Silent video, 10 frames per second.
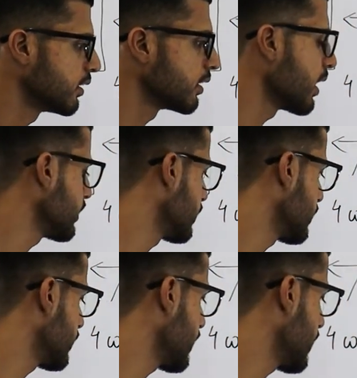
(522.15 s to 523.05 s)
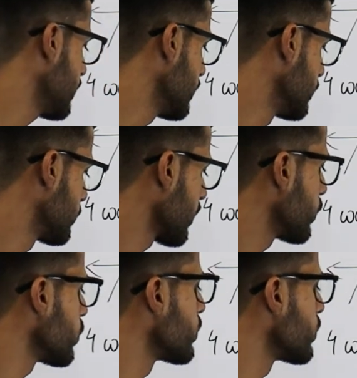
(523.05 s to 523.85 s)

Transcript: 902